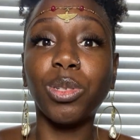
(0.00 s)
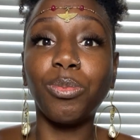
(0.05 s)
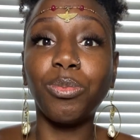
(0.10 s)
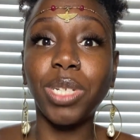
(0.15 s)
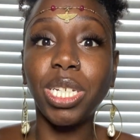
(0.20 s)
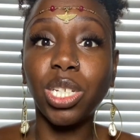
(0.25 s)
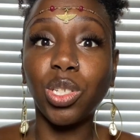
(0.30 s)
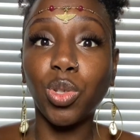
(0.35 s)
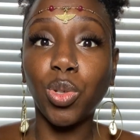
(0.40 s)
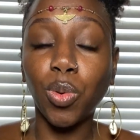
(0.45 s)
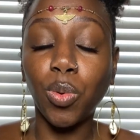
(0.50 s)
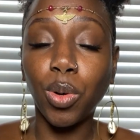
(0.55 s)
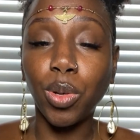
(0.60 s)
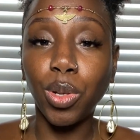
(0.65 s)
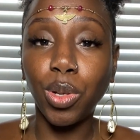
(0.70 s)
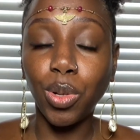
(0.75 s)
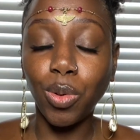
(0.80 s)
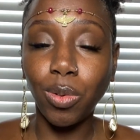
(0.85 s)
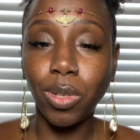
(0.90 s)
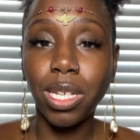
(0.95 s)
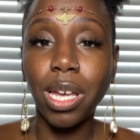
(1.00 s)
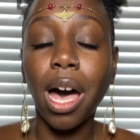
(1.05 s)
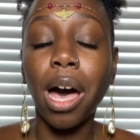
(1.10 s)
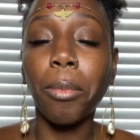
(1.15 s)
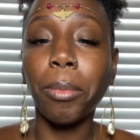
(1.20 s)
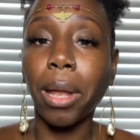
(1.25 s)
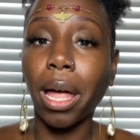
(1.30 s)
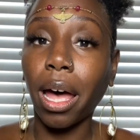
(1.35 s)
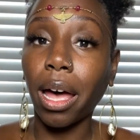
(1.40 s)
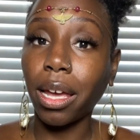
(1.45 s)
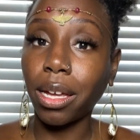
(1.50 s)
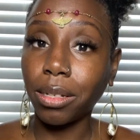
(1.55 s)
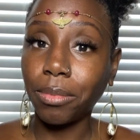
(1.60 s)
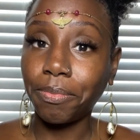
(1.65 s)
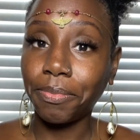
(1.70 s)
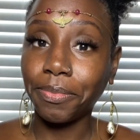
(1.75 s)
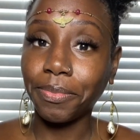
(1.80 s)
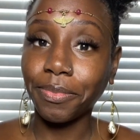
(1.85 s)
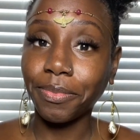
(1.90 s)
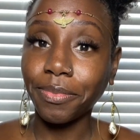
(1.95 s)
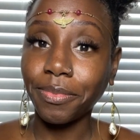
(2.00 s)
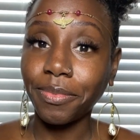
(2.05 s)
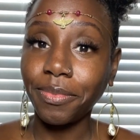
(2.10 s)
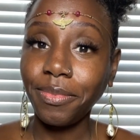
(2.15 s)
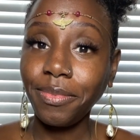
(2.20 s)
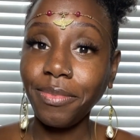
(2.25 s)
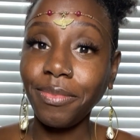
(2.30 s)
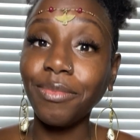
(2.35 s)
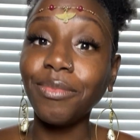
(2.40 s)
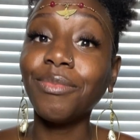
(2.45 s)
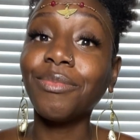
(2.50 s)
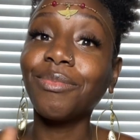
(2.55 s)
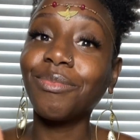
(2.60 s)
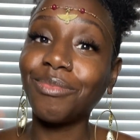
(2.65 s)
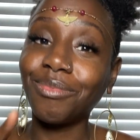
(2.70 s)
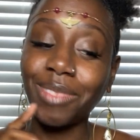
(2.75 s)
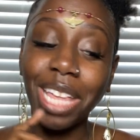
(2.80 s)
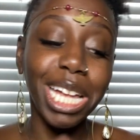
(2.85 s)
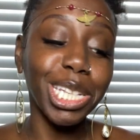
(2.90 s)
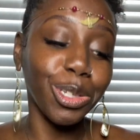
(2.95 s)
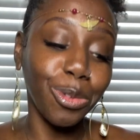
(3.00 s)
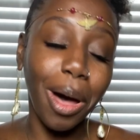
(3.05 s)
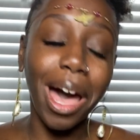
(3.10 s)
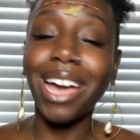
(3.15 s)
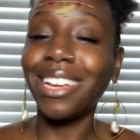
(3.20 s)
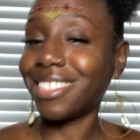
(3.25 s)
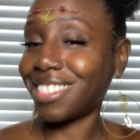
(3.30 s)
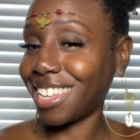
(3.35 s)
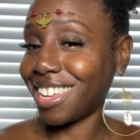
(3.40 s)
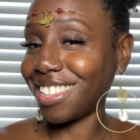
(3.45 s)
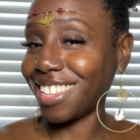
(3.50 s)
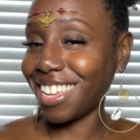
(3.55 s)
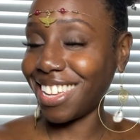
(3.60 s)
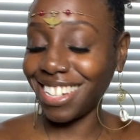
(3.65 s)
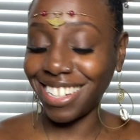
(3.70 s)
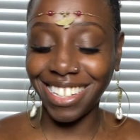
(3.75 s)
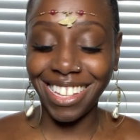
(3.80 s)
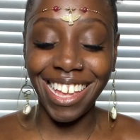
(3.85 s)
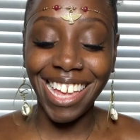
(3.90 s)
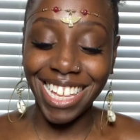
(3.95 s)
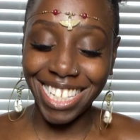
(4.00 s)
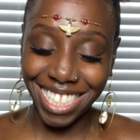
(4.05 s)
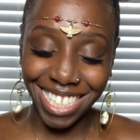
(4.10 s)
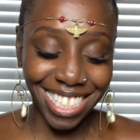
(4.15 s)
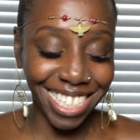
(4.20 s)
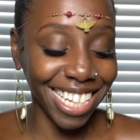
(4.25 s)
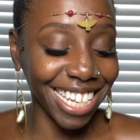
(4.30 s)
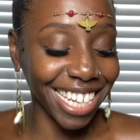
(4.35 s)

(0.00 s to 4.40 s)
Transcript: me into a new timeline. That's why I said that. Yes.